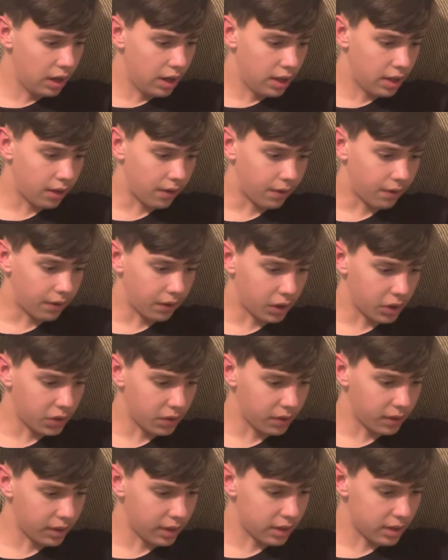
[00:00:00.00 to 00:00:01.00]
The first
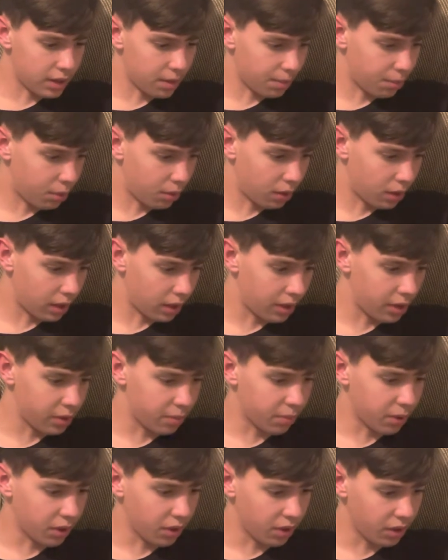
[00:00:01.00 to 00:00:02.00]
one poured out his
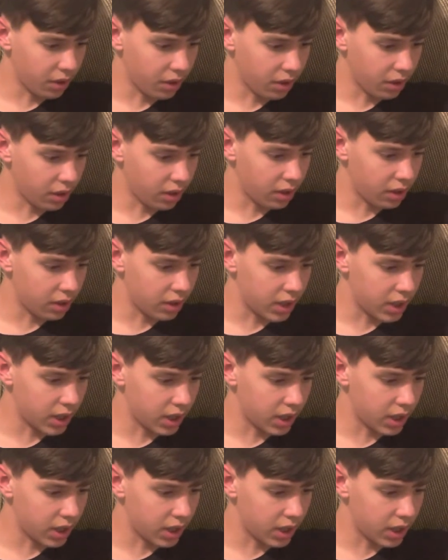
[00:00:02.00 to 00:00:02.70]
bowl on the earth, and,